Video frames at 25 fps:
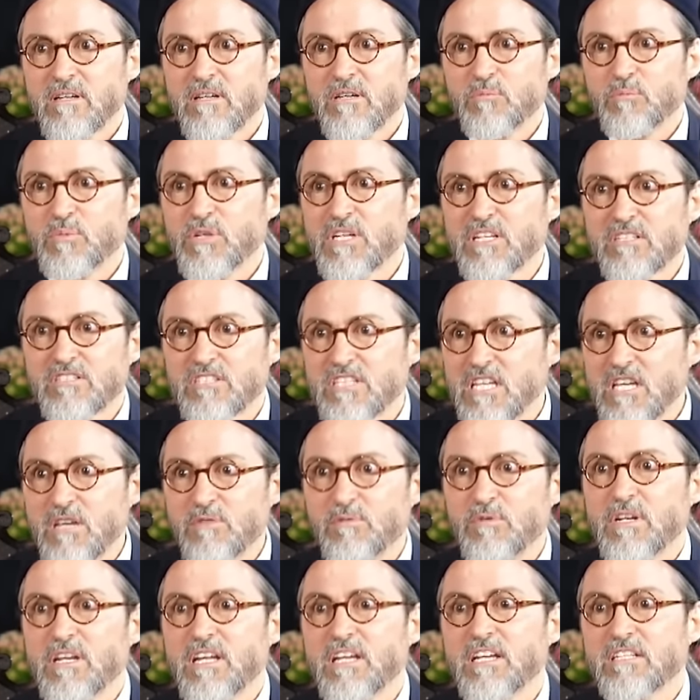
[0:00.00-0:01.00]
Because
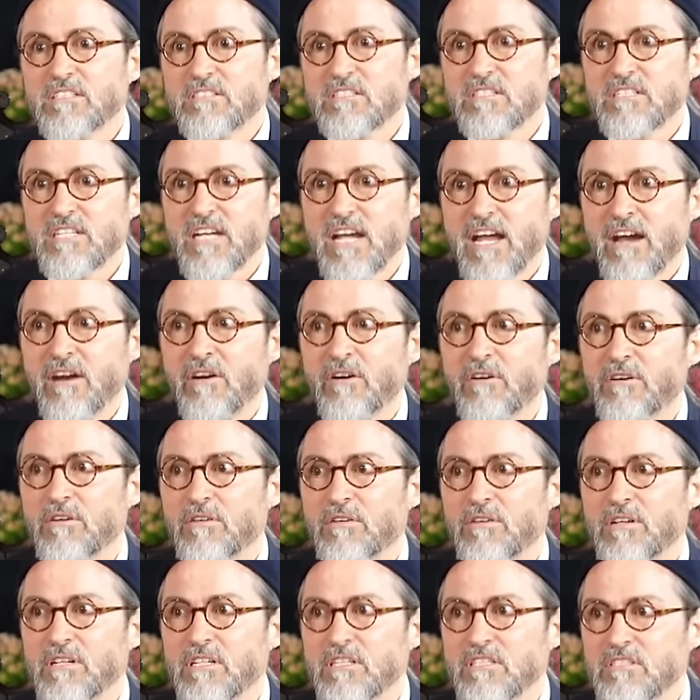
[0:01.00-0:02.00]
even his
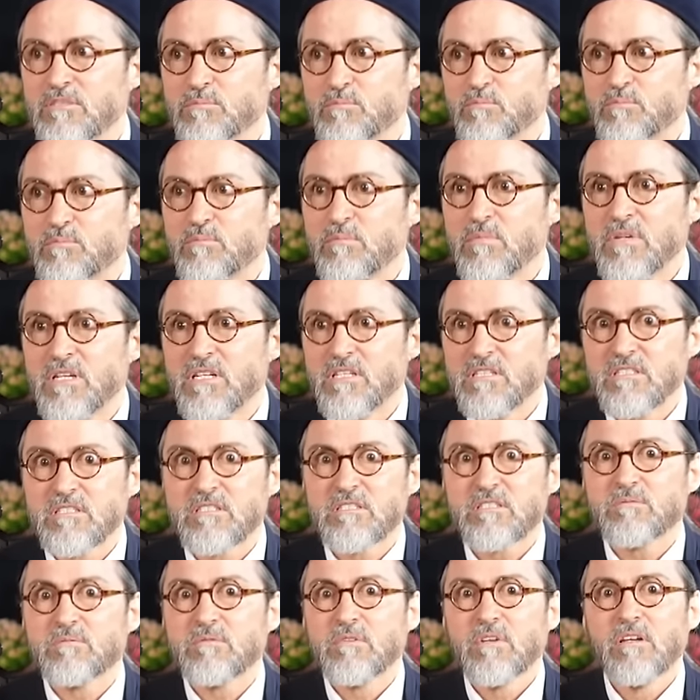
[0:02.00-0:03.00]
terror
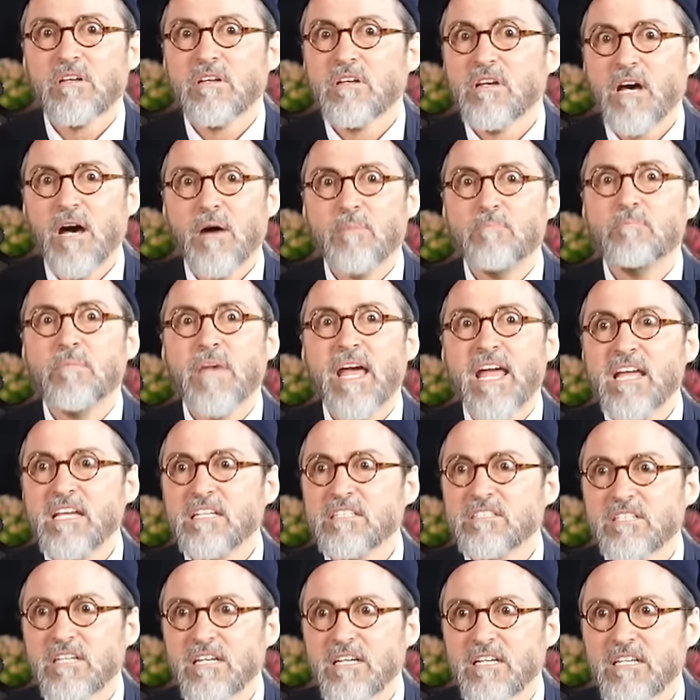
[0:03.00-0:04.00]
is
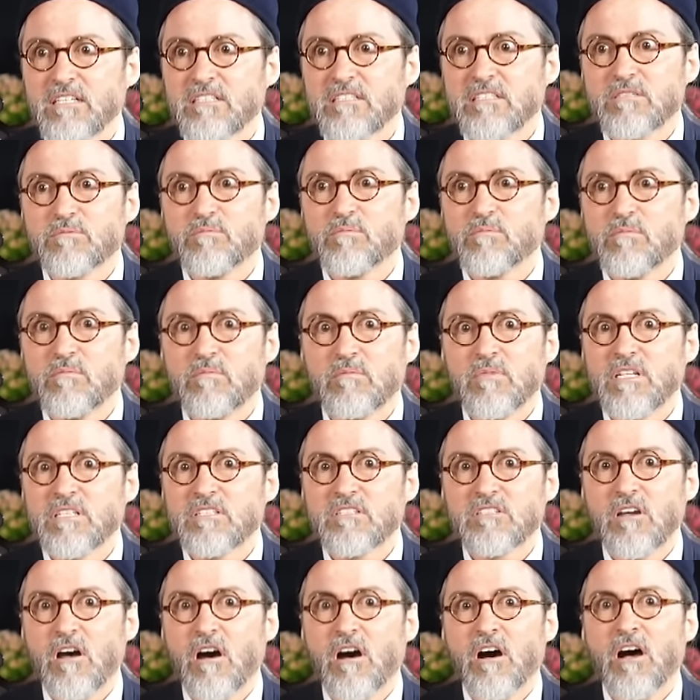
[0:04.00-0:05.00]
amazing.
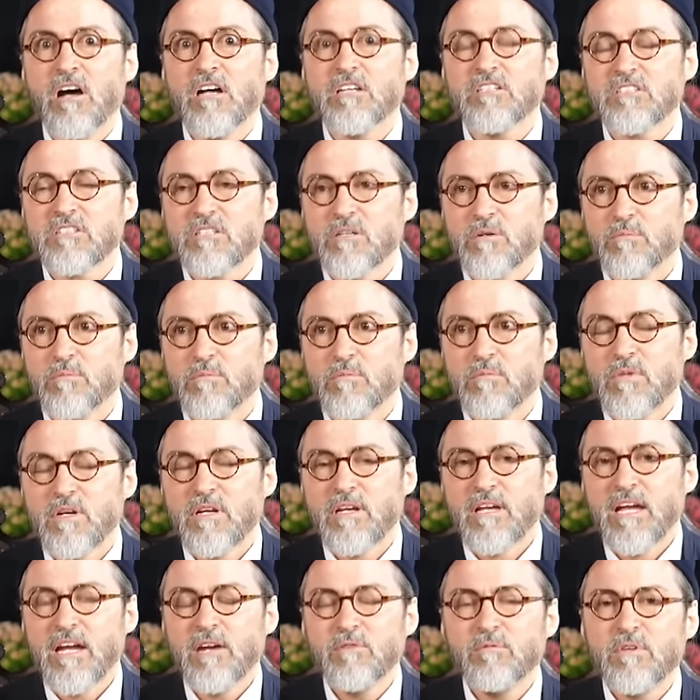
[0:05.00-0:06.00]
It's awesome.
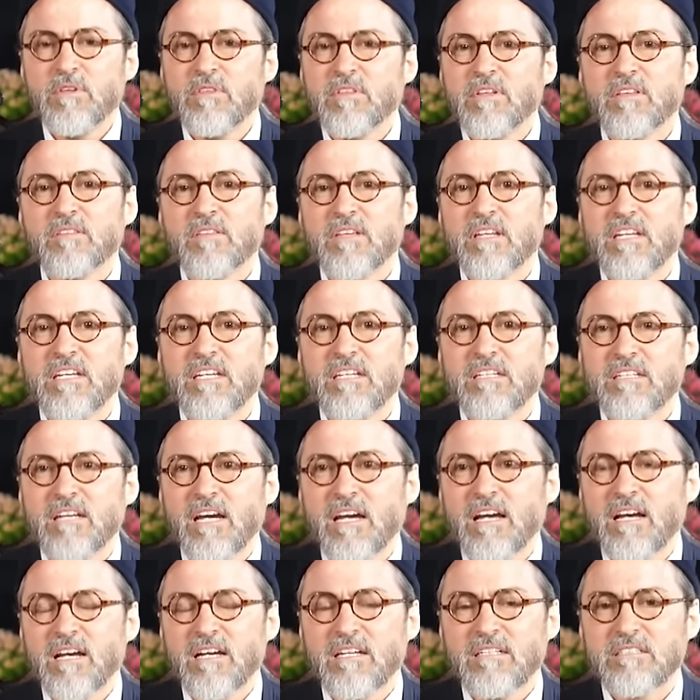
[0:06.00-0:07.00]
Everything that he
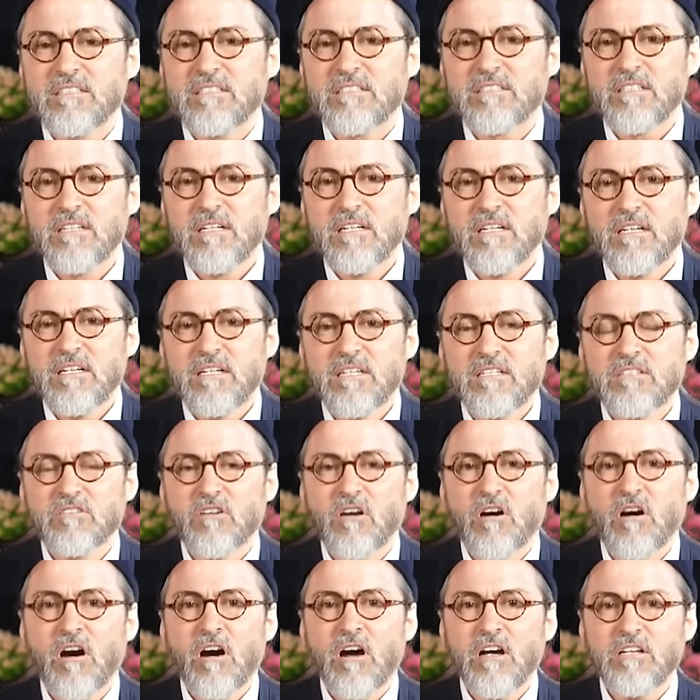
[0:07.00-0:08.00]
does is
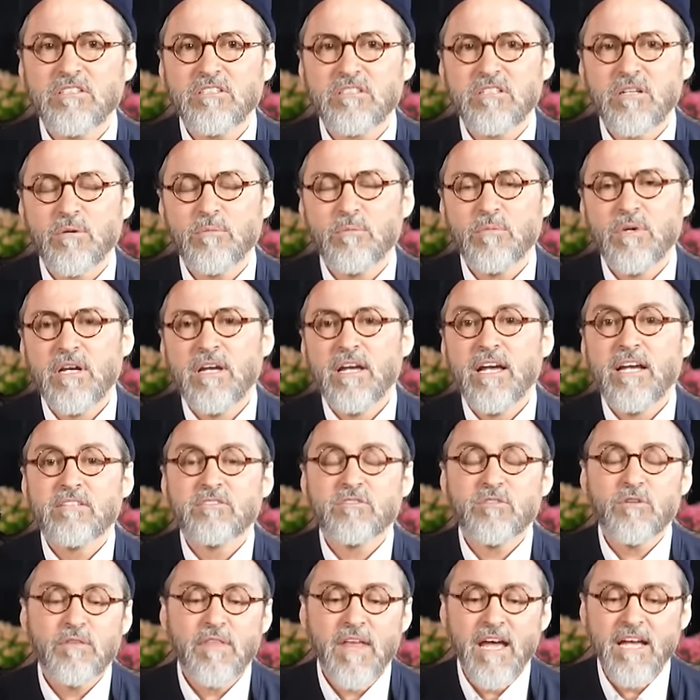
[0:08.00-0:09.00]
awesome. And
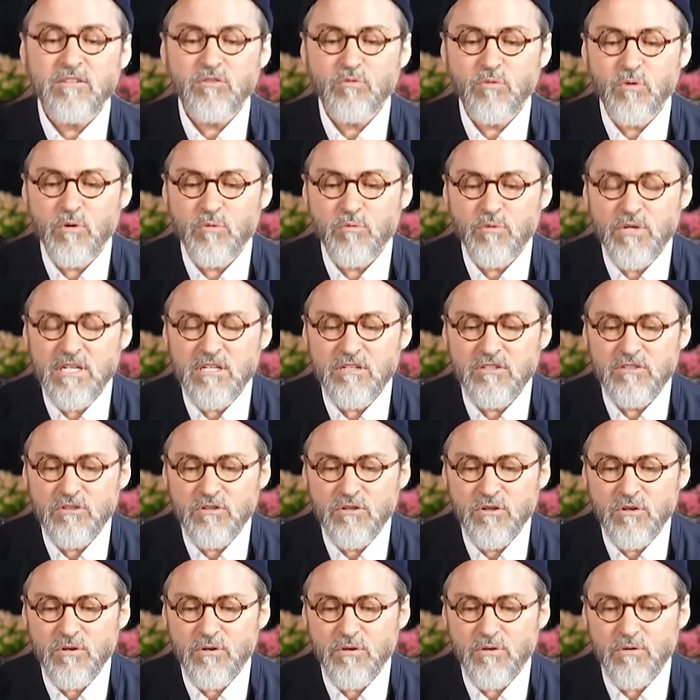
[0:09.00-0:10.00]
so that's what we
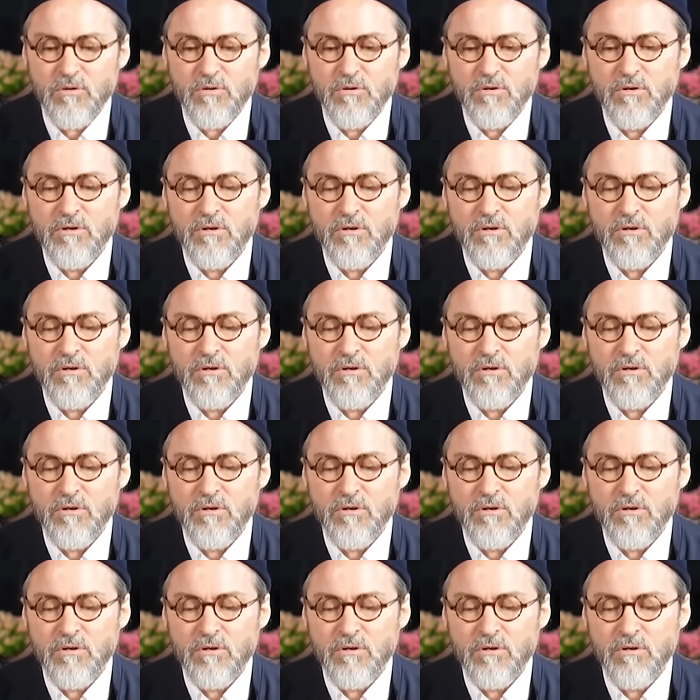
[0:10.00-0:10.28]
do.